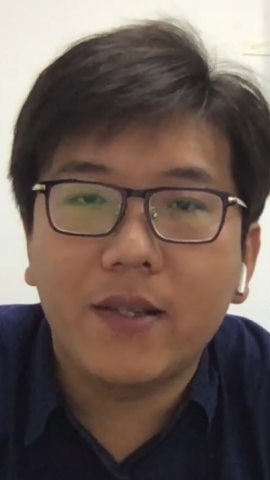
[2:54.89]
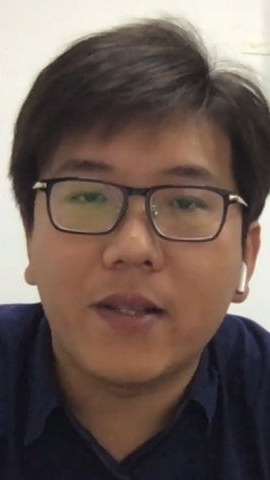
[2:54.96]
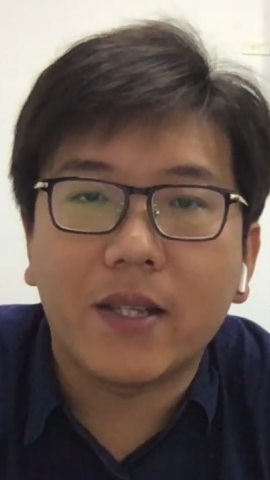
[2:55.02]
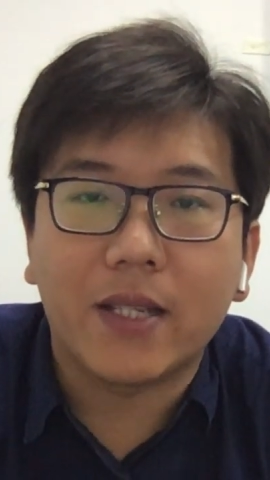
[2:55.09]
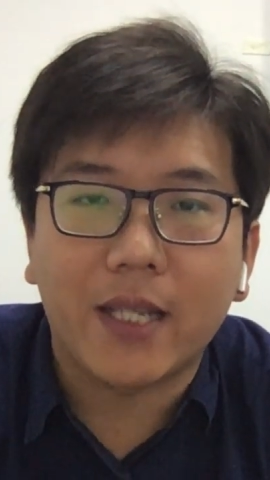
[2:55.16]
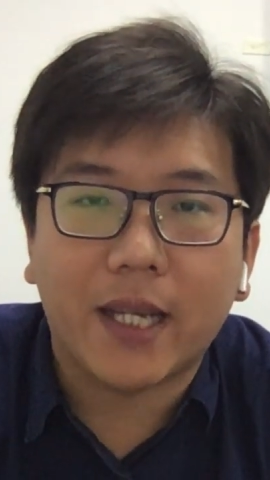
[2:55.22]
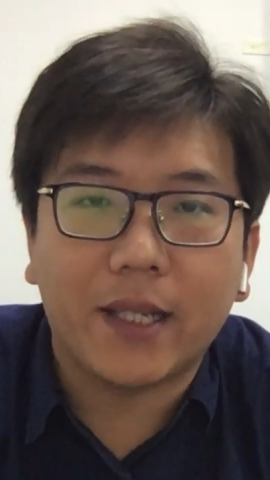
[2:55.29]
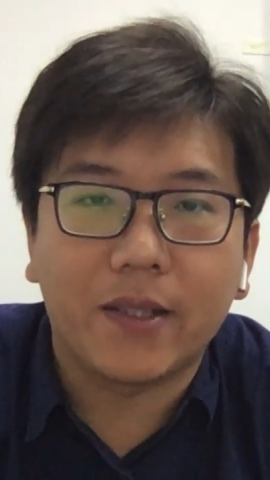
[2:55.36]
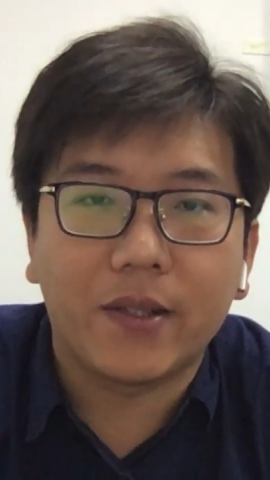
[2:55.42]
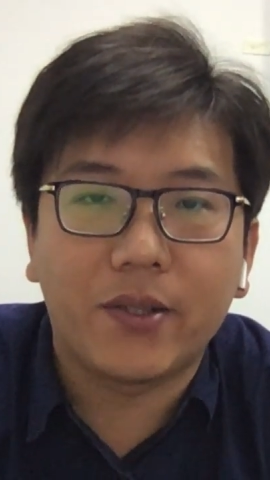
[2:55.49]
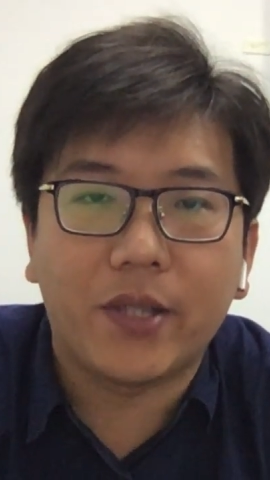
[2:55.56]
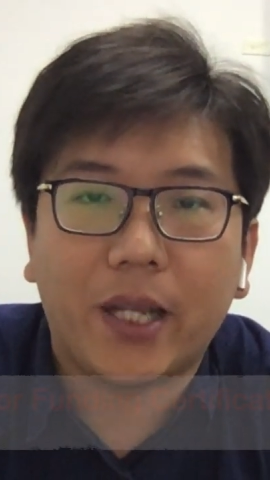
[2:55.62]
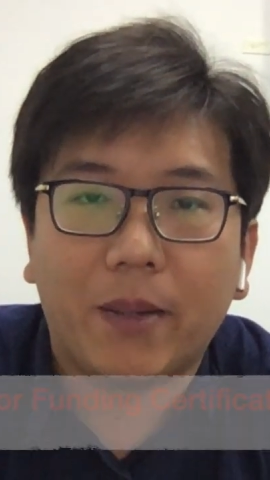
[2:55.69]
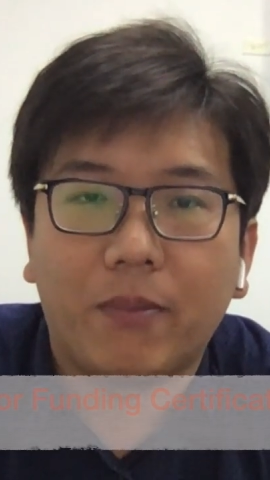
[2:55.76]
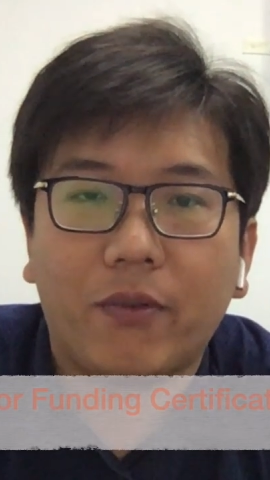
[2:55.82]
the second
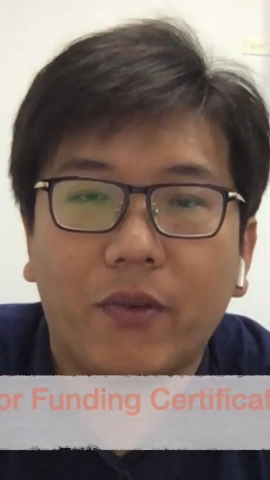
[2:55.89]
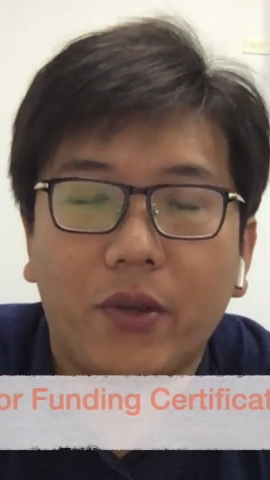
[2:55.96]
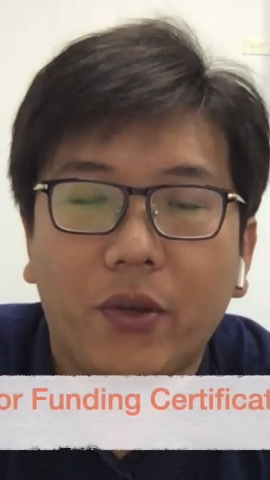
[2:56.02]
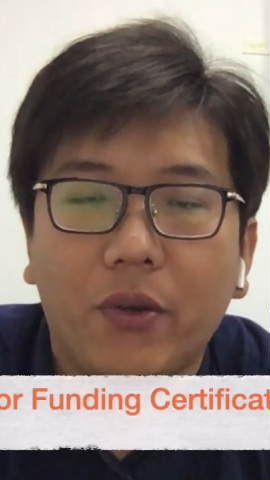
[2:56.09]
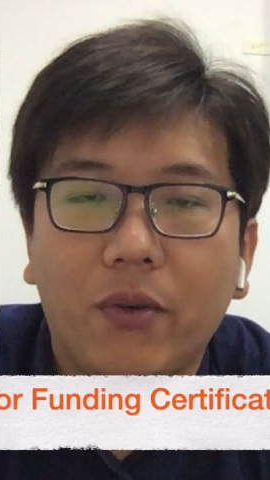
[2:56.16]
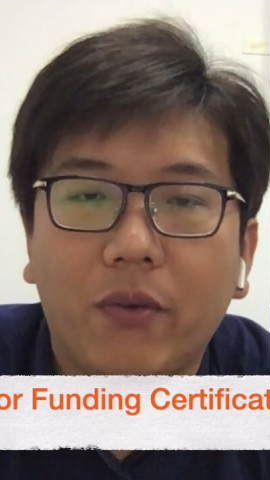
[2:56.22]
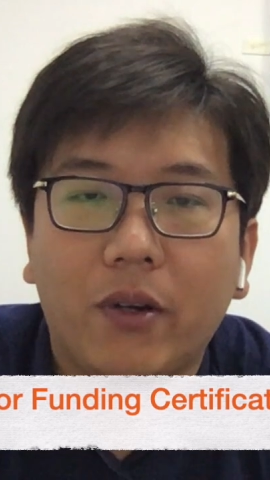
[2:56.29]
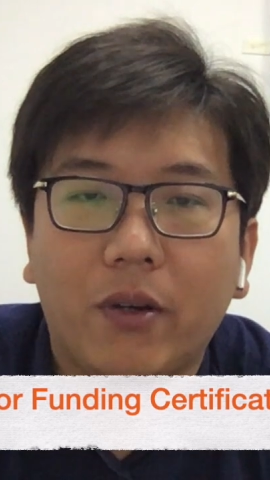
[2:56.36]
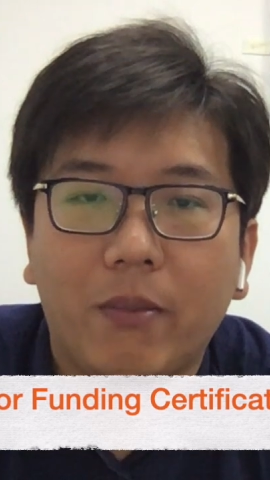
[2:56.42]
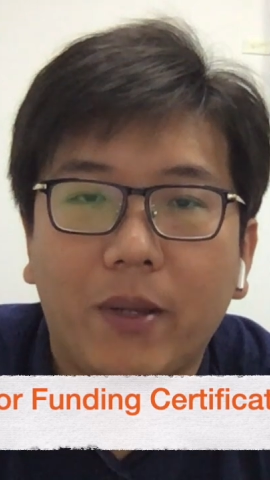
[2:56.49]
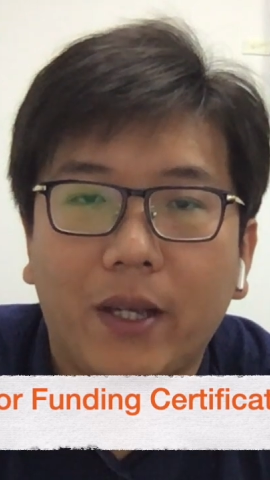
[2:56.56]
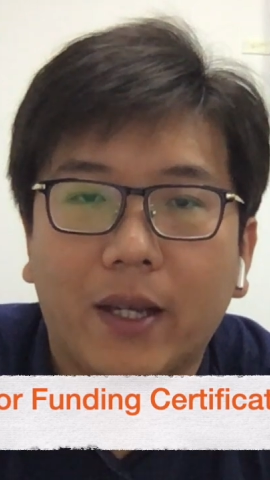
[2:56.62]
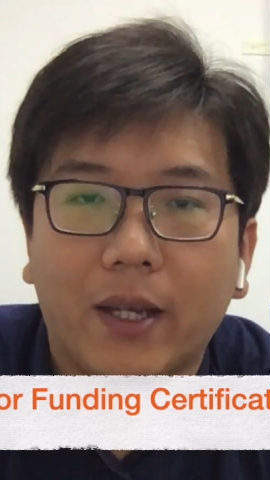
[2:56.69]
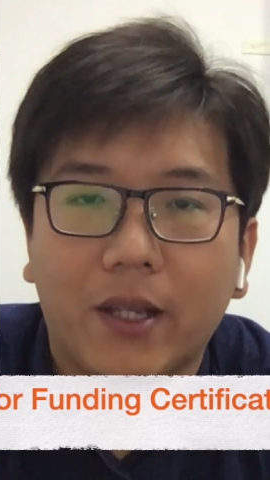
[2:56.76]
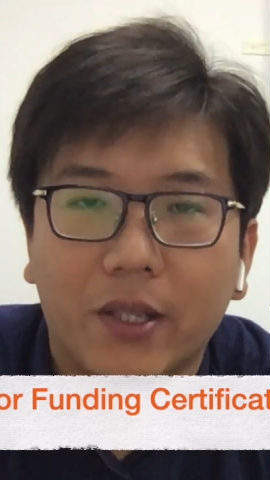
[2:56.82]
step for you will
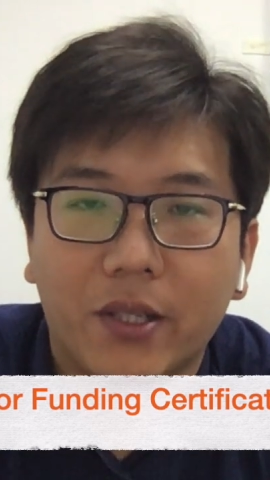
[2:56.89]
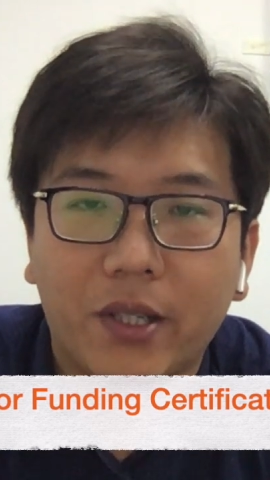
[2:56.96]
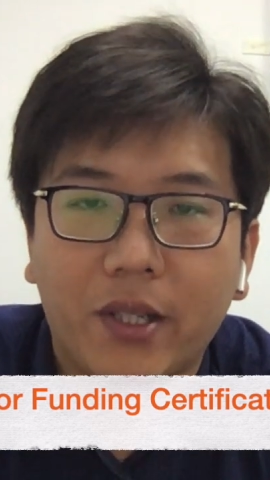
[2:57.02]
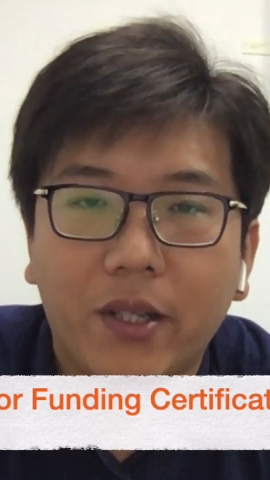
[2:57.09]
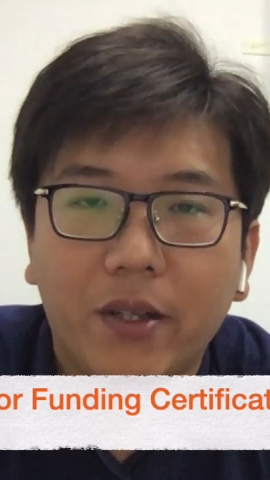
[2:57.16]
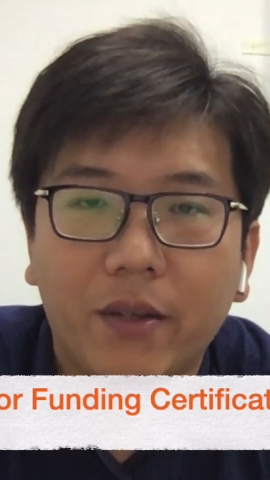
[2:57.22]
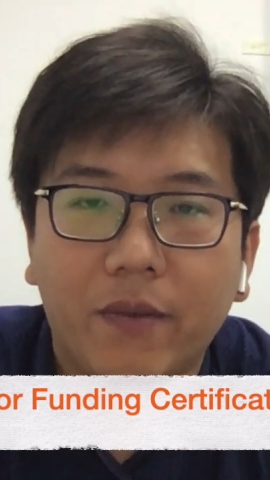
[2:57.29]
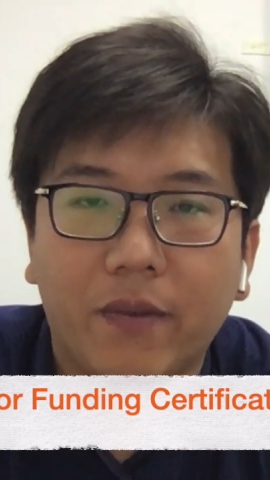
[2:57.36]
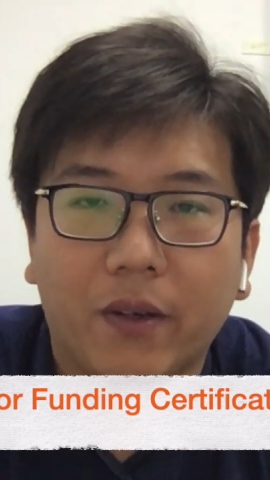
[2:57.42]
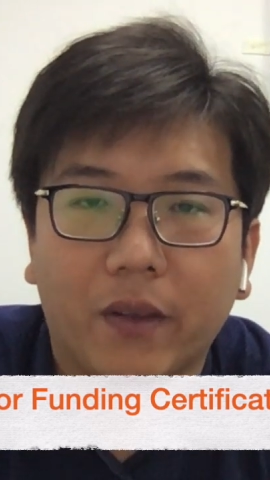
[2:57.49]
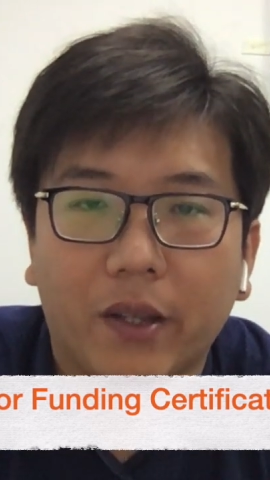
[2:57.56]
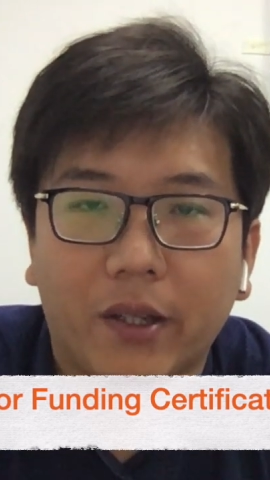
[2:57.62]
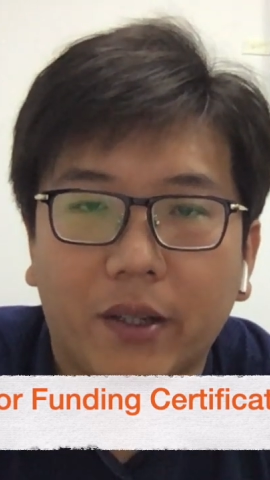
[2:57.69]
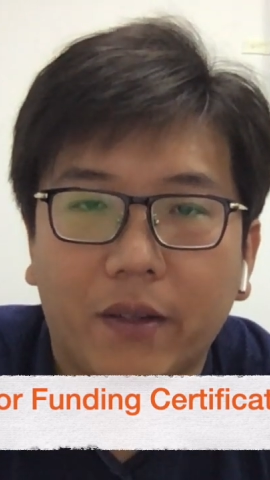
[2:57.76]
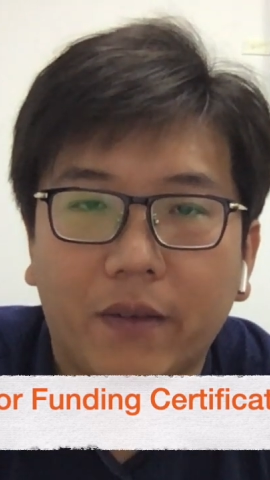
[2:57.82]
be ask for
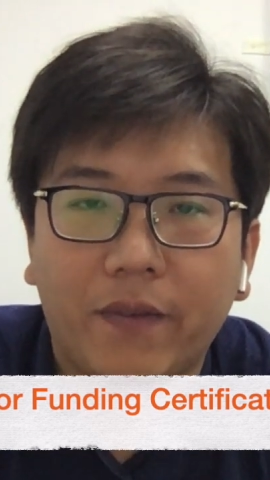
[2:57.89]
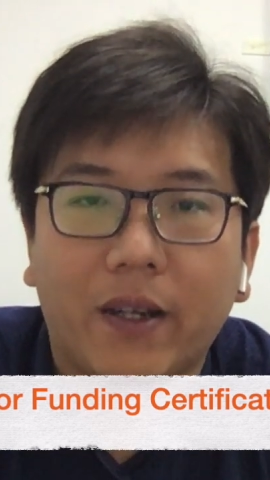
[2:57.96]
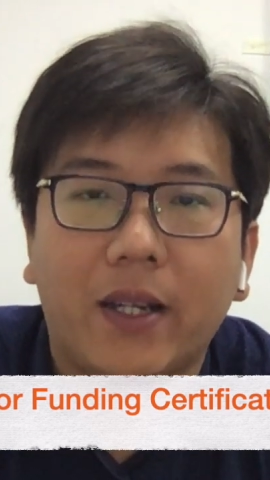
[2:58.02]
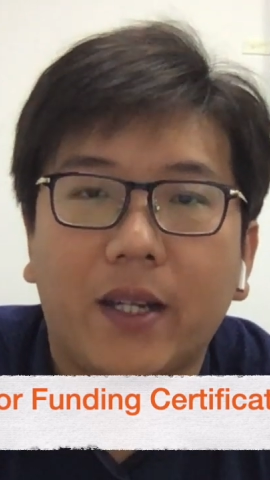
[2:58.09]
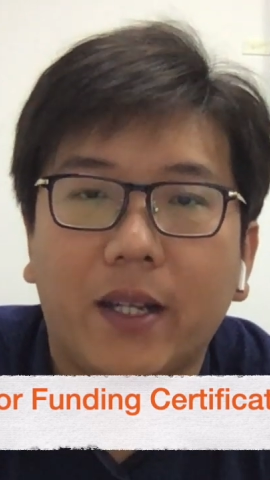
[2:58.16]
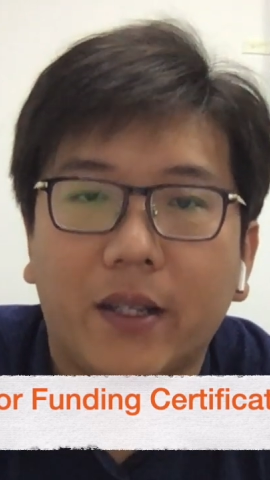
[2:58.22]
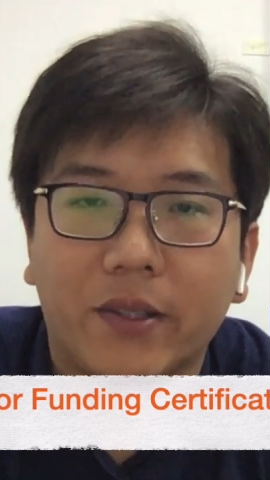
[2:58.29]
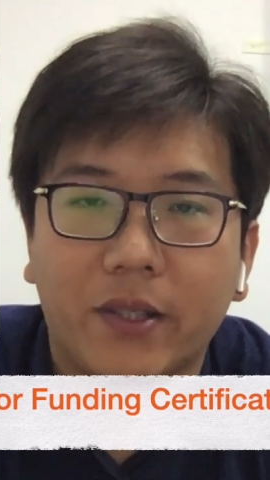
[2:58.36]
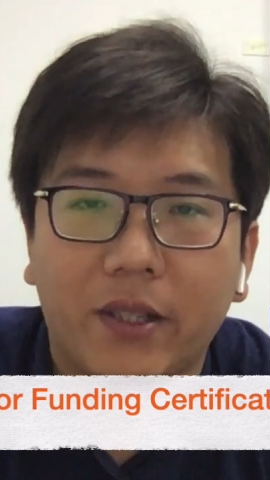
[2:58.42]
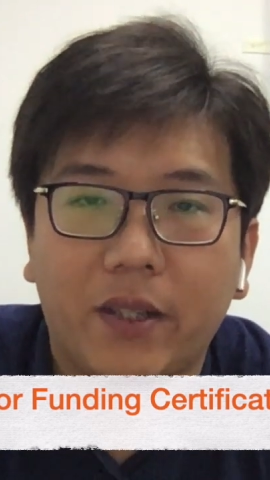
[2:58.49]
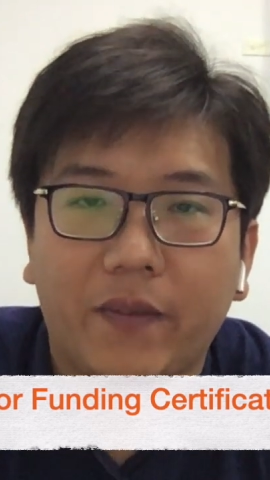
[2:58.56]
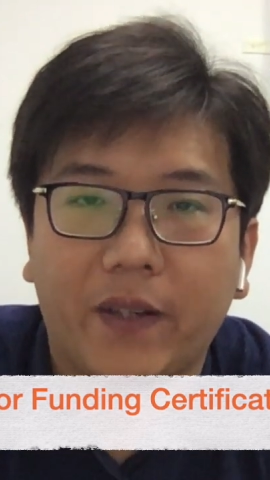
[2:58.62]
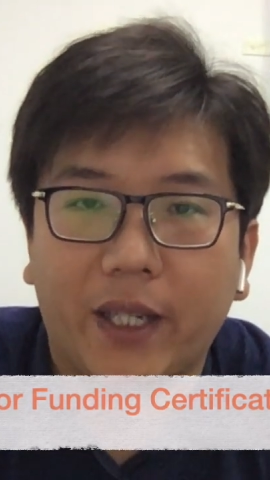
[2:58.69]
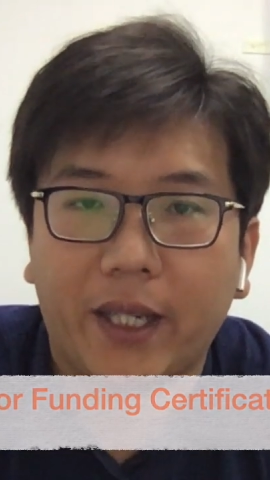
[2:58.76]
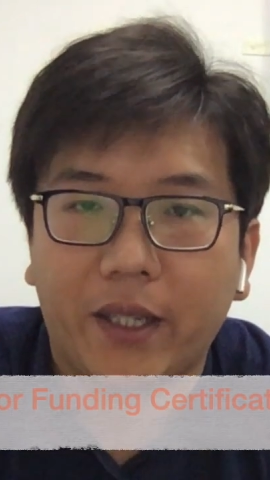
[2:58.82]
the funding
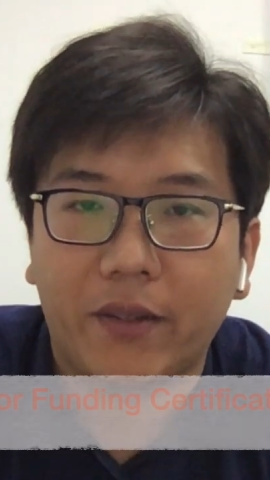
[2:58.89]
certificate